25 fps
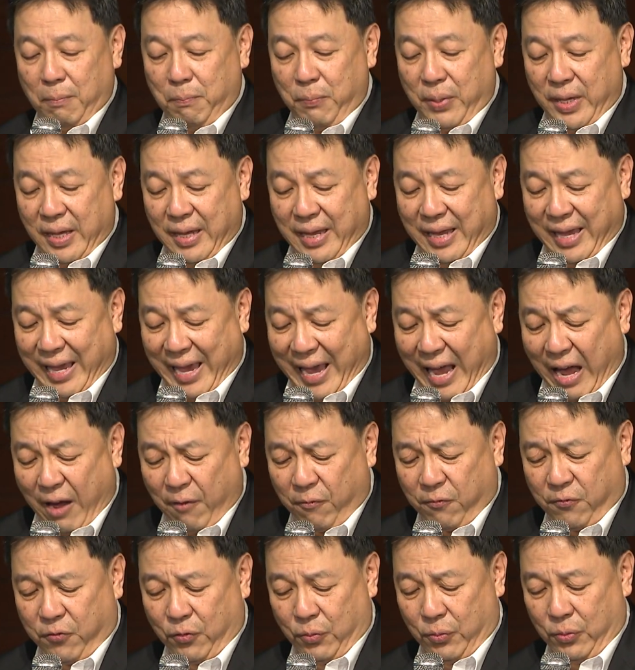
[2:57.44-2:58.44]
be
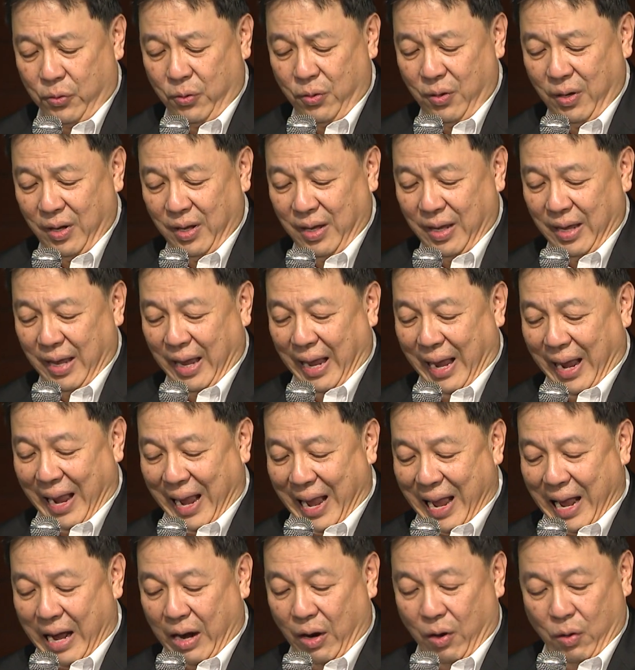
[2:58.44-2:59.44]
careful
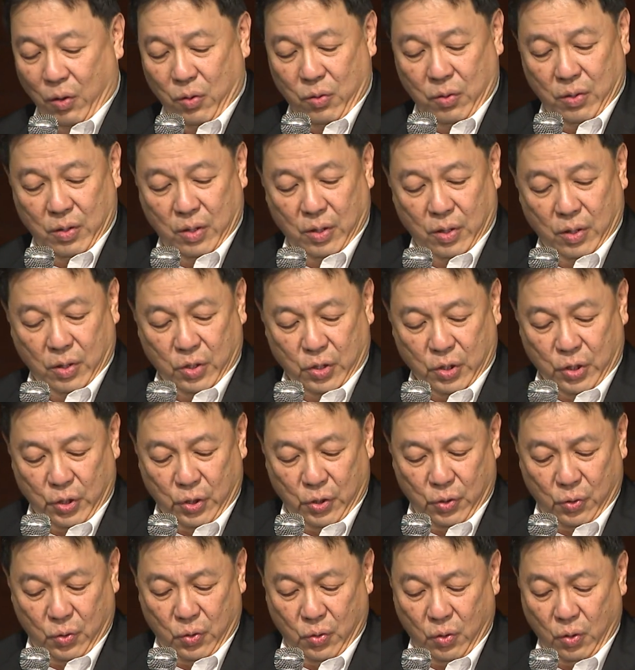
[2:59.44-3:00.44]
how
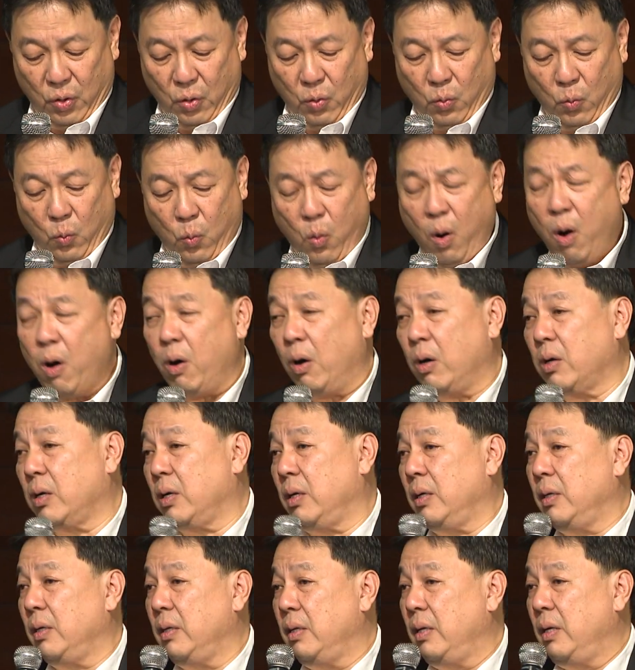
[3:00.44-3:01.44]
you
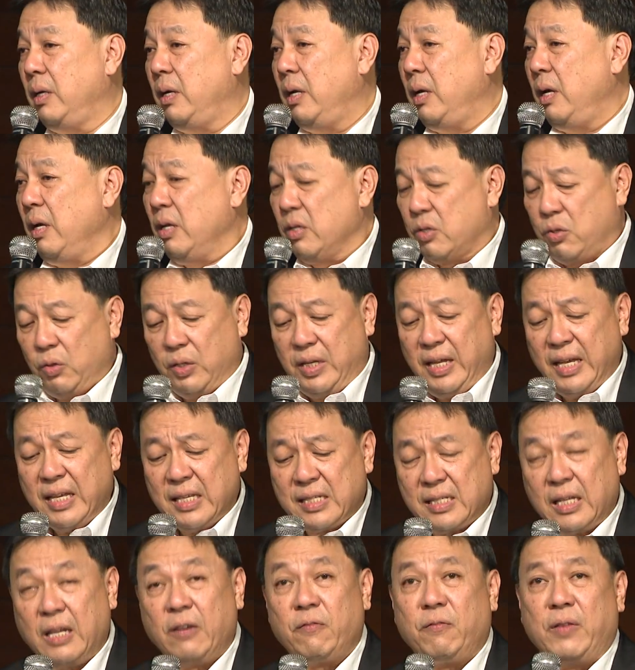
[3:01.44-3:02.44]
walk. So
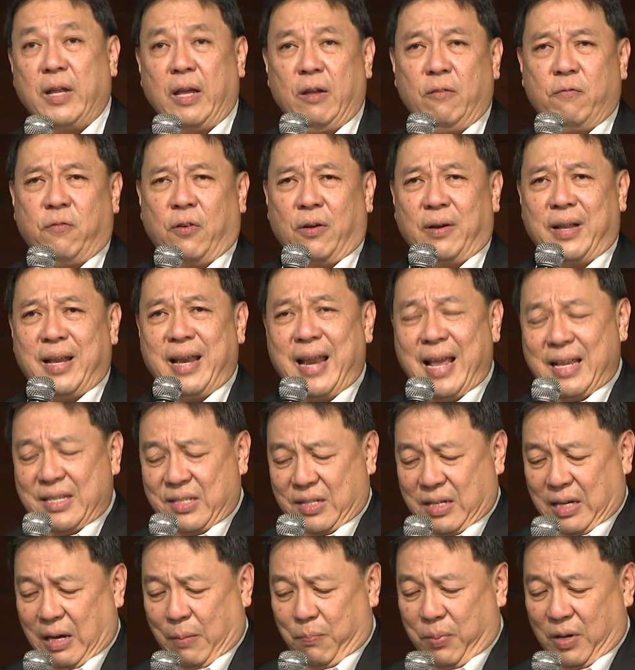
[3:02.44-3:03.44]
this evening, for the
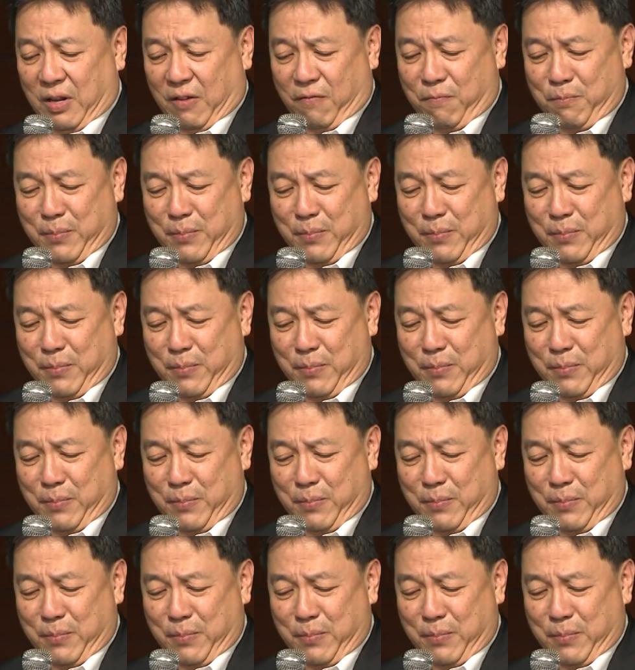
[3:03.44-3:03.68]
next couple of